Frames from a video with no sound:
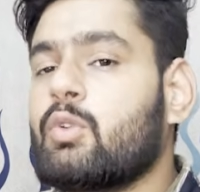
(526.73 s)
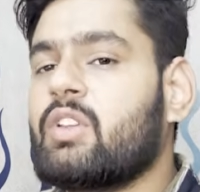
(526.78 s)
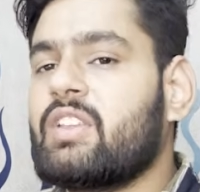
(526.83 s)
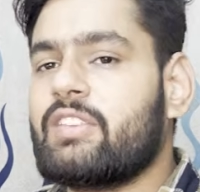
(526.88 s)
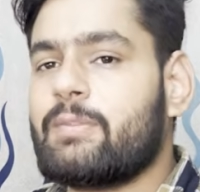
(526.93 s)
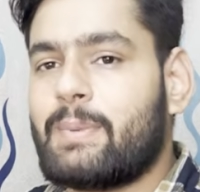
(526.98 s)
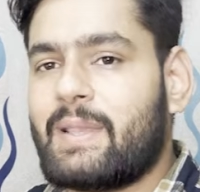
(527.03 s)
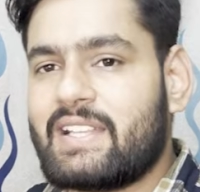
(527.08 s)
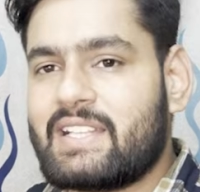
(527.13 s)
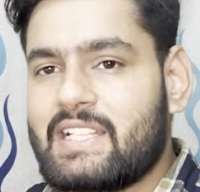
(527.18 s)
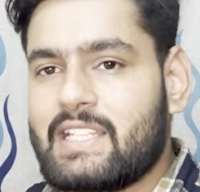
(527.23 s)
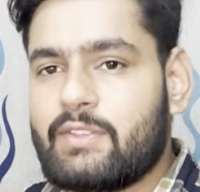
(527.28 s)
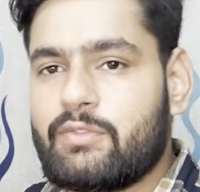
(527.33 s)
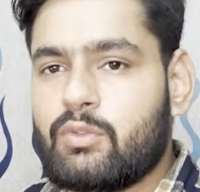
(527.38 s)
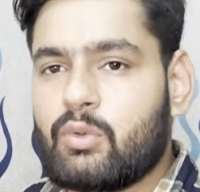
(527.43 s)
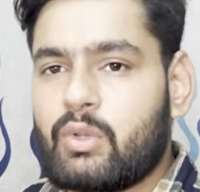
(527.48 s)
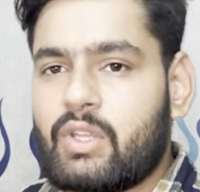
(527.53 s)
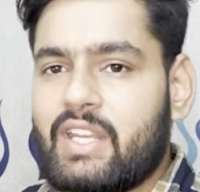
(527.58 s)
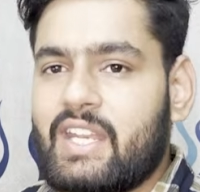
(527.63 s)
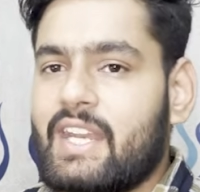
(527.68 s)
especially if
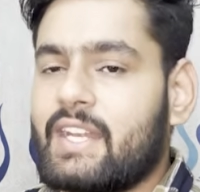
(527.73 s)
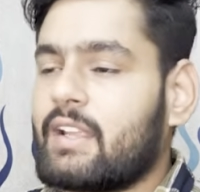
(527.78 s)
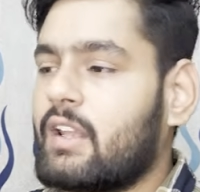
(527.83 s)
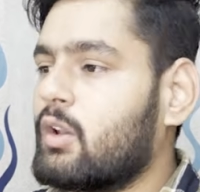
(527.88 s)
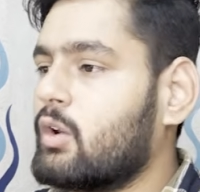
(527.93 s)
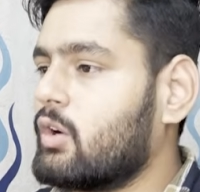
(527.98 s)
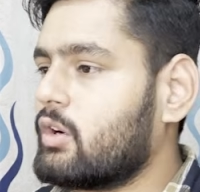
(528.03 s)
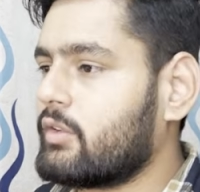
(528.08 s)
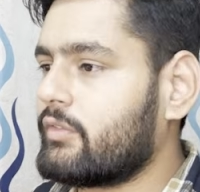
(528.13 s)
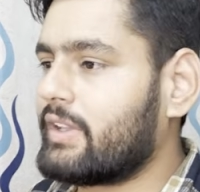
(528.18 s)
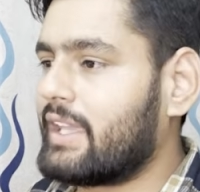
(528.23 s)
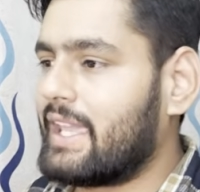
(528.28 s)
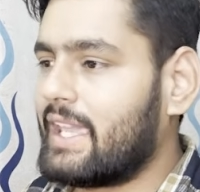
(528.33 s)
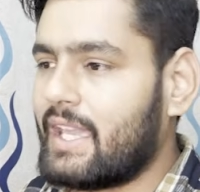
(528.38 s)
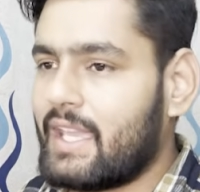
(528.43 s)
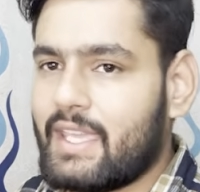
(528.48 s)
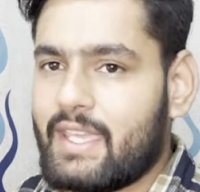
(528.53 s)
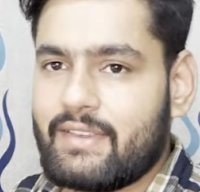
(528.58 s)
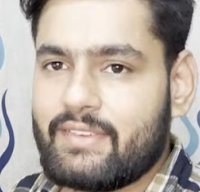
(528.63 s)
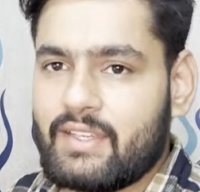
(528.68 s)
you create a lot of
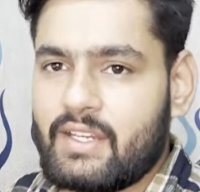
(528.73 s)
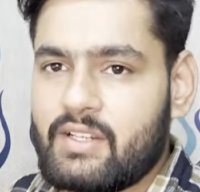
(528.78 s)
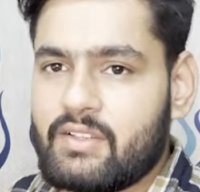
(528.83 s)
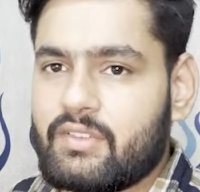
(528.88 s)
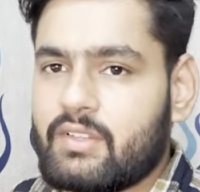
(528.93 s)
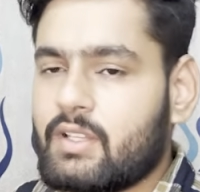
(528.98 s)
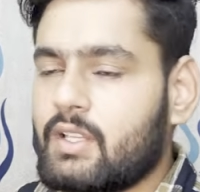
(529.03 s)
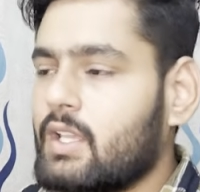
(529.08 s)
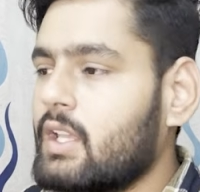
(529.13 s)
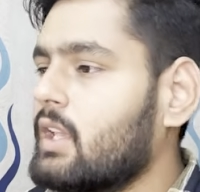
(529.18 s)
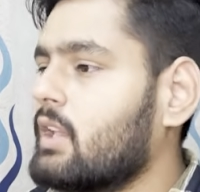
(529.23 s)
AI agents.